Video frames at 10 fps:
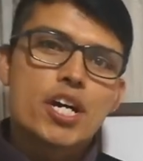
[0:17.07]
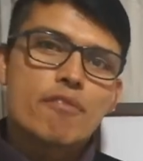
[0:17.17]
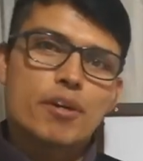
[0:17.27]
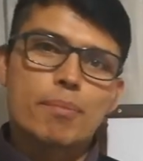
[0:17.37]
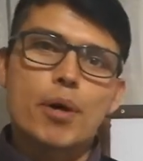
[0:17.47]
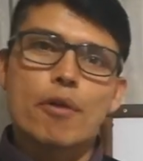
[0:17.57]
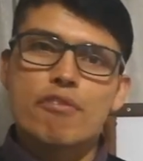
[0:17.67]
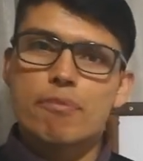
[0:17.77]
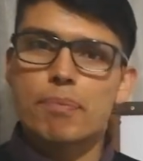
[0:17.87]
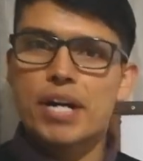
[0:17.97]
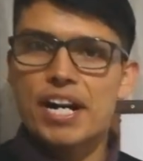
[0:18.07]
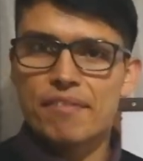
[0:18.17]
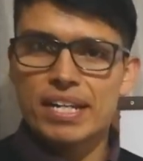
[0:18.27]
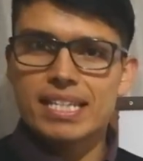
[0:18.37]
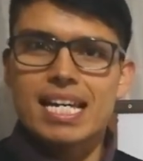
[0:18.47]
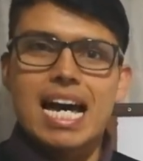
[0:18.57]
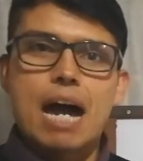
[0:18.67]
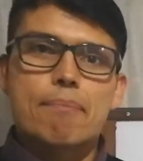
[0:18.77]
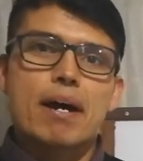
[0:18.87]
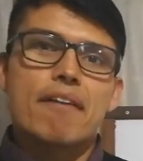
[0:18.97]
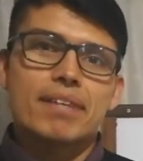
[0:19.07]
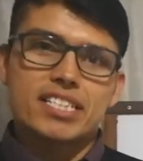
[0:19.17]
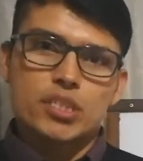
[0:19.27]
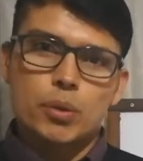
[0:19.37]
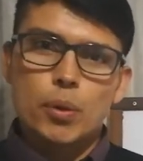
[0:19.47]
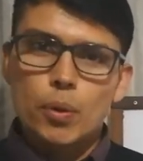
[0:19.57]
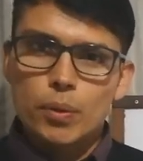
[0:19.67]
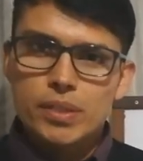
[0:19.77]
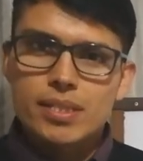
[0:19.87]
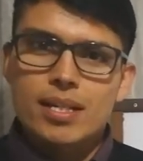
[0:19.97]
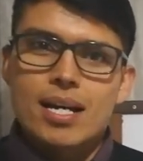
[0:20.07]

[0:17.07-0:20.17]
for both private and public schools.